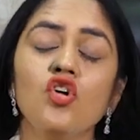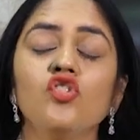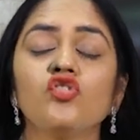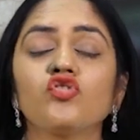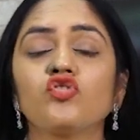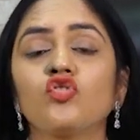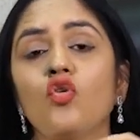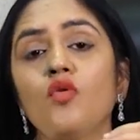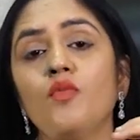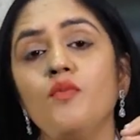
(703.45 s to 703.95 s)

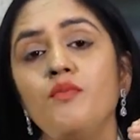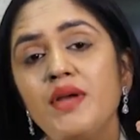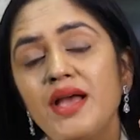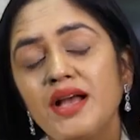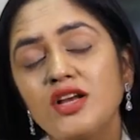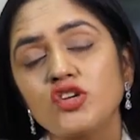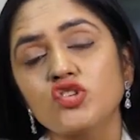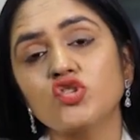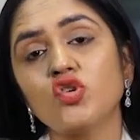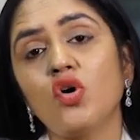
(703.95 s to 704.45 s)
So
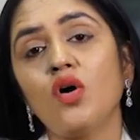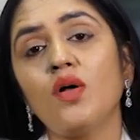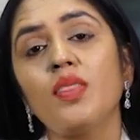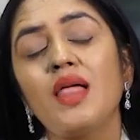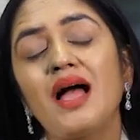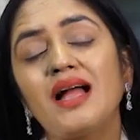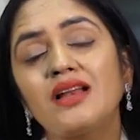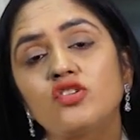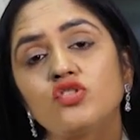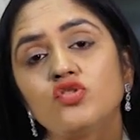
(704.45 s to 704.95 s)
make sure
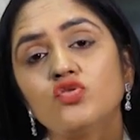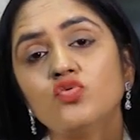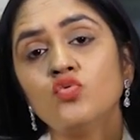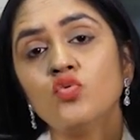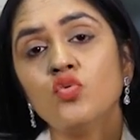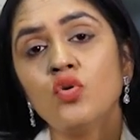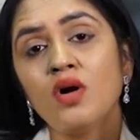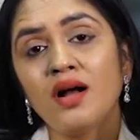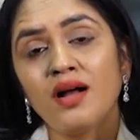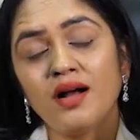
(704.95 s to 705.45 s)
that
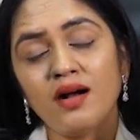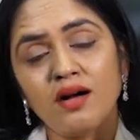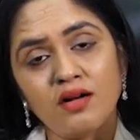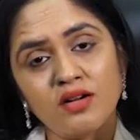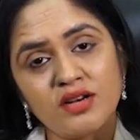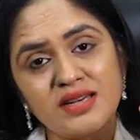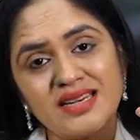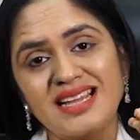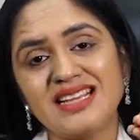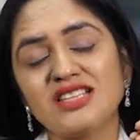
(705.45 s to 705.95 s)
you
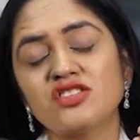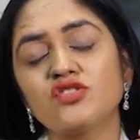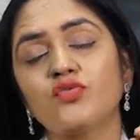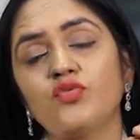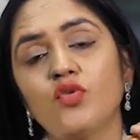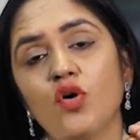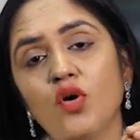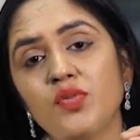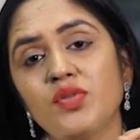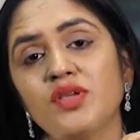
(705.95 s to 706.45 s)
test
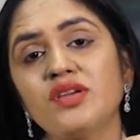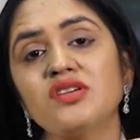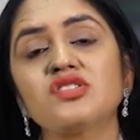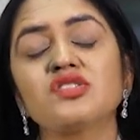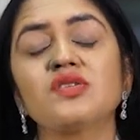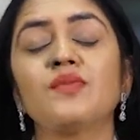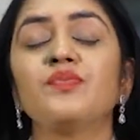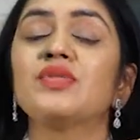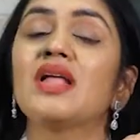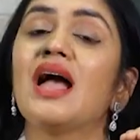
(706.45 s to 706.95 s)
for
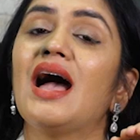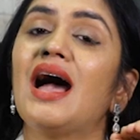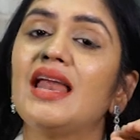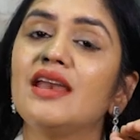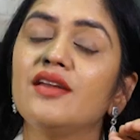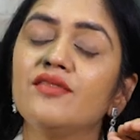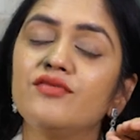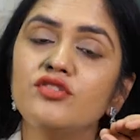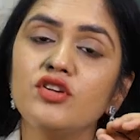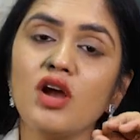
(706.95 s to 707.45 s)
this,
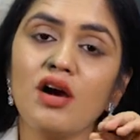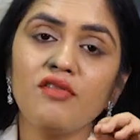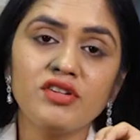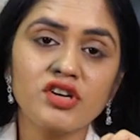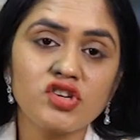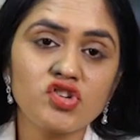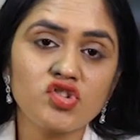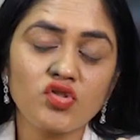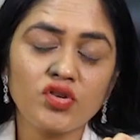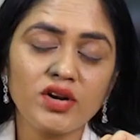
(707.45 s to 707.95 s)
and if you have
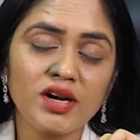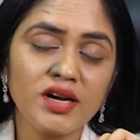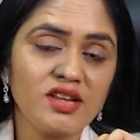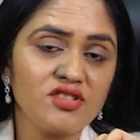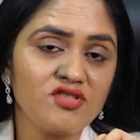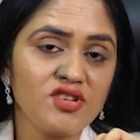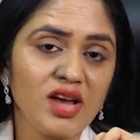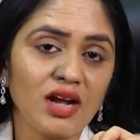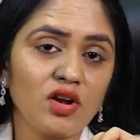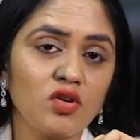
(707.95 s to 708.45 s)
retrograde
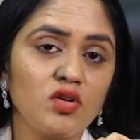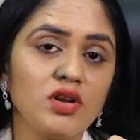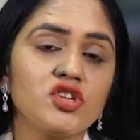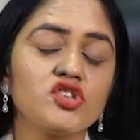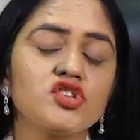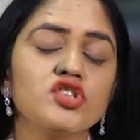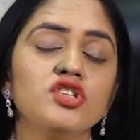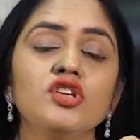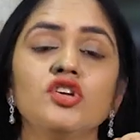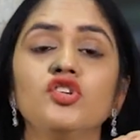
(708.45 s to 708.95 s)

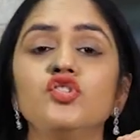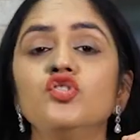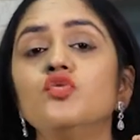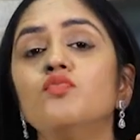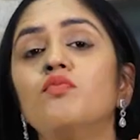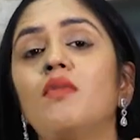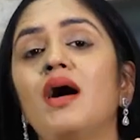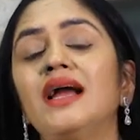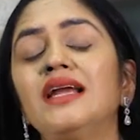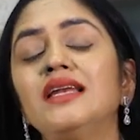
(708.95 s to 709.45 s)
ejaculation, you
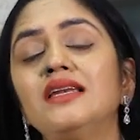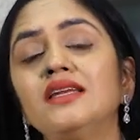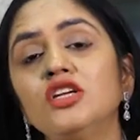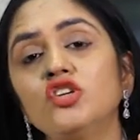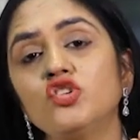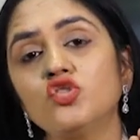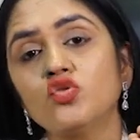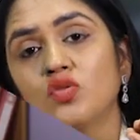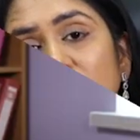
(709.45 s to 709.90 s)
might need